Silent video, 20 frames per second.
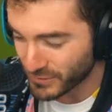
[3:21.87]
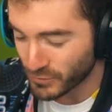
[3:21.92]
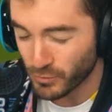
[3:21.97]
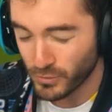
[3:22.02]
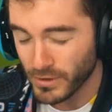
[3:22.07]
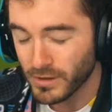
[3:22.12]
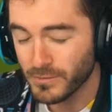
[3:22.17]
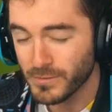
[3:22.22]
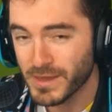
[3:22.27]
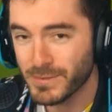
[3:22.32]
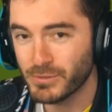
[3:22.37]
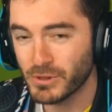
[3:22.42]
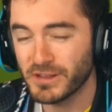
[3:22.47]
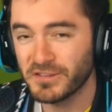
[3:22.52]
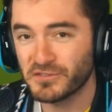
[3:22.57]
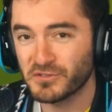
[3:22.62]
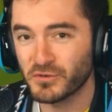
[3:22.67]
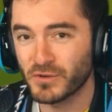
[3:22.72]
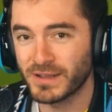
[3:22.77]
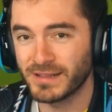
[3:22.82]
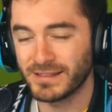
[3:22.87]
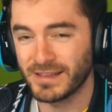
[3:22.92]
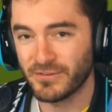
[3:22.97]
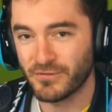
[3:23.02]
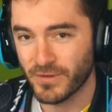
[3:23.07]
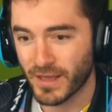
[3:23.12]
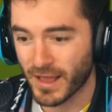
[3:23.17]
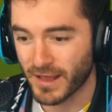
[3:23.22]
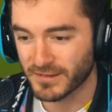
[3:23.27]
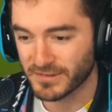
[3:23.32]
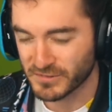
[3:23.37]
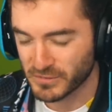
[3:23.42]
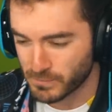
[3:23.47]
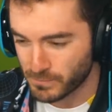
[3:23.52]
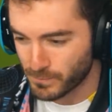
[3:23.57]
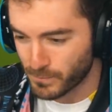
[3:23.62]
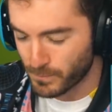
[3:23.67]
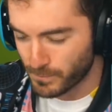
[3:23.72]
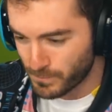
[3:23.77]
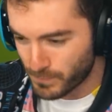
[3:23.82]
will be blisteringly fast,
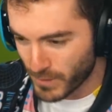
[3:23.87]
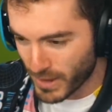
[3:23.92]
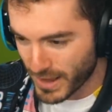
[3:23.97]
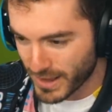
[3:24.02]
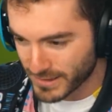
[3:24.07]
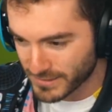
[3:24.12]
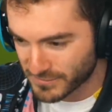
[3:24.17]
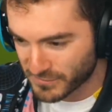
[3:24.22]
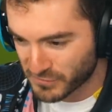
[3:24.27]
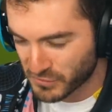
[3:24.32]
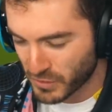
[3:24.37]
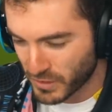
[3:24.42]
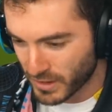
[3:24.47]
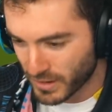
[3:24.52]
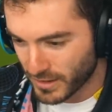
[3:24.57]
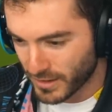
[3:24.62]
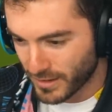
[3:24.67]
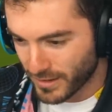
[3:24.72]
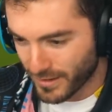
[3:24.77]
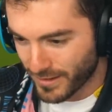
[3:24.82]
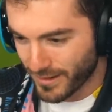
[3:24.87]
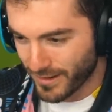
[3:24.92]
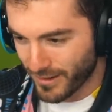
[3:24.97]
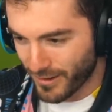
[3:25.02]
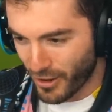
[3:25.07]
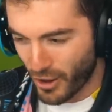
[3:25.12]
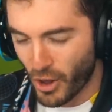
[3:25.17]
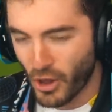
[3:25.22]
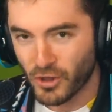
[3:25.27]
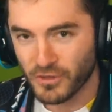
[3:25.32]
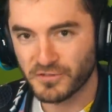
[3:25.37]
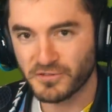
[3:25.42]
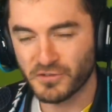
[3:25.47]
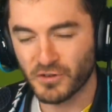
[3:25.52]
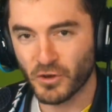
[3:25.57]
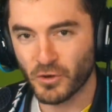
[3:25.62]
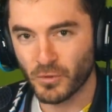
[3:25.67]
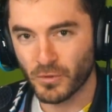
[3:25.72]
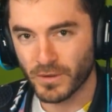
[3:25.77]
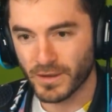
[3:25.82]
but
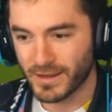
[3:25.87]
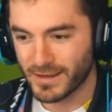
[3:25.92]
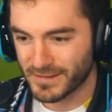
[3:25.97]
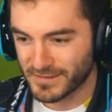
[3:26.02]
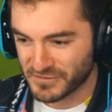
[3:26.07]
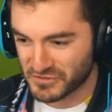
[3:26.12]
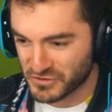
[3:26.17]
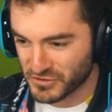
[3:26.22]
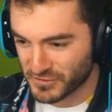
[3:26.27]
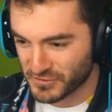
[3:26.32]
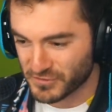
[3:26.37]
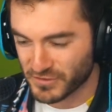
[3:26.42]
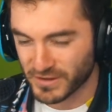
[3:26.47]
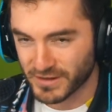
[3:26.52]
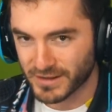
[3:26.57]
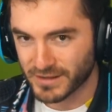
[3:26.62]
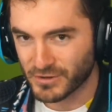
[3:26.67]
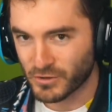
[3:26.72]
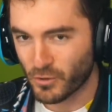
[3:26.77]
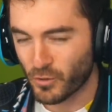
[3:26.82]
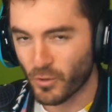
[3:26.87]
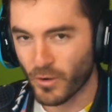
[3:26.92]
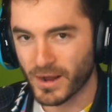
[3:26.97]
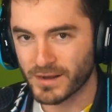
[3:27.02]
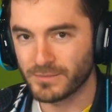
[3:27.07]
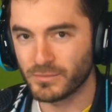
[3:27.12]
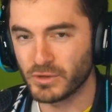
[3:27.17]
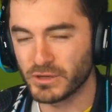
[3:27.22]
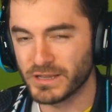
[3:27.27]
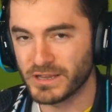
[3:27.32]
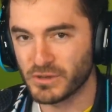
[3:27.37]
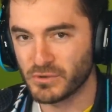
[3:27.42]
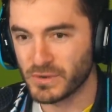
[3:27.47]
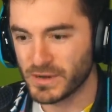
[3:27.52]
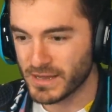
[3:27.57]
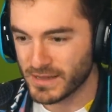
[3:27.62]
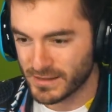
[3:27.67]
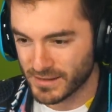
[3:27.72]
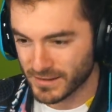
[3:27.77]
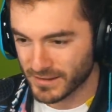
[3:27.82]
also is just an incredibly
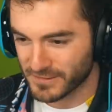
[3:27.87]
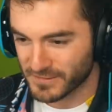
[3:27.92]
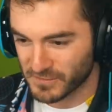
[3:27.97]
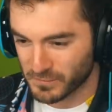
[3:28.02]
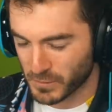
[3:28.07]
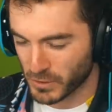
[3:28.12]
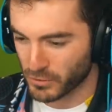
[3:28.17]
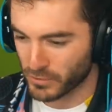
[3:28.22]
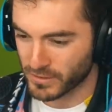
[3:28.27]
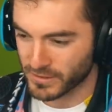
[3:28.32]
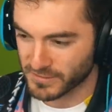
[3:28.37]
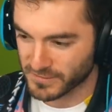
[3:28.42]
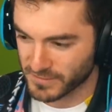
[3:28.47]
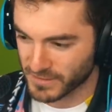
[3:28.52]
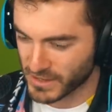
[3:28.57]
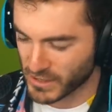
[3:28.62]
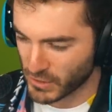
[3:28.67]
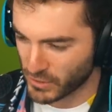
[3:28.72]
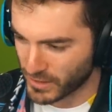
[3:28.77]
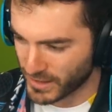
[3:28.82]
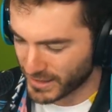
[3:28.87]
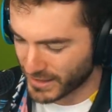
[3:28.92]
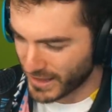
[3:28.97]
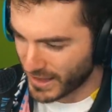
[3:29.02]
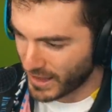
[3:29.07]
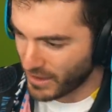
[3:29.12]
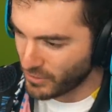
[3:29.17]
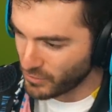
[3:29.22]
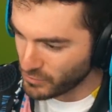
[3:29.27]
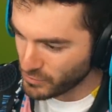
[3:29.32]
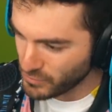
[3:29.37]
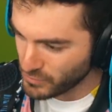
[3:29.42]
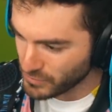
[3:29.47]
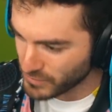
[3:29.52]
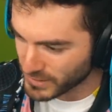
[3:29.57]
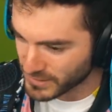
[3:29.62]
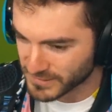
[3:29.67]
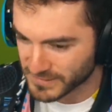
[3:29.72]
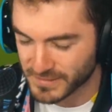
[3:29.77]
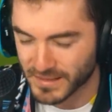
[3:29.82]
unique experience that you're like, how
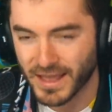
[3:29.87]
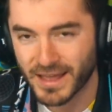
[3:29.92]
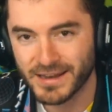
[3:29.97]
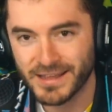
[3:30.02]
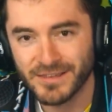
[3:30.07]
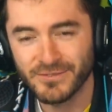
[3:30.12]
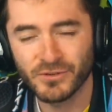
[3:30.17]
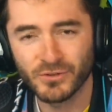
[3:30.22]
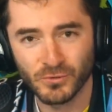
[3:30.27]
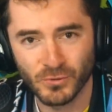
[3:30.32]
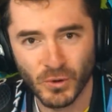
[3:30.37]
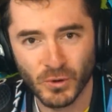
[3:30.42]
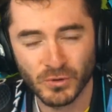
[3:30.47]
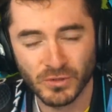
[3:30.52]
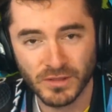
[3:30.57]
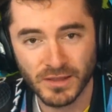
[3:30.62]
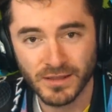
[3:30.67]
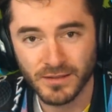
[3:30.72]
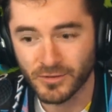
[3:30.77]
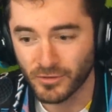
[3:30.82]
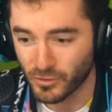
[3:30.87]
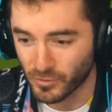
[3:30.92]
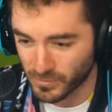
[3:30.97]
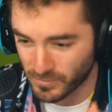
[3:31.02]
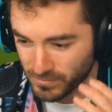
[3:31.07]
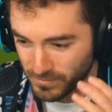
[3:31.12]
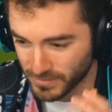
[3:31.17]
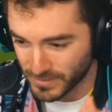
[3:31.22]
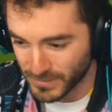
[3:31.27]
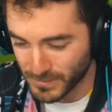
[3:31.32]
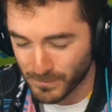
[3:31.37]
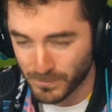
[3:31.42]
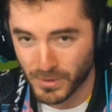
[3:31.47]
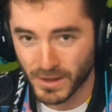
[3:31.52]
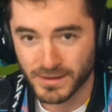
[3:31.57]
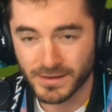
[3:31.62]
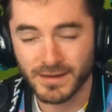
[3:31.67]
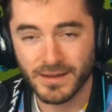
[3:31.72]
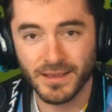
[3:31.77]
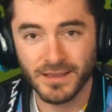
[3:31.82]
is that even road legal?
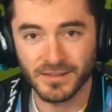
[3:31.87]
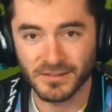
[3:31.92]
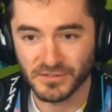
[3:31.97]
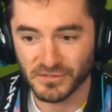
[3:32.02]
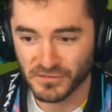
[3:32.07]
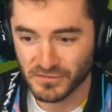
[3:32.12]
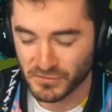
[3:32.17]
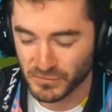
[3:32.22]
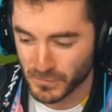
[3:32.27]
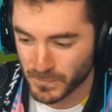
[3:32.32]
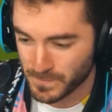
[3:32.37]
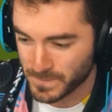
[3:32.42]
But it is.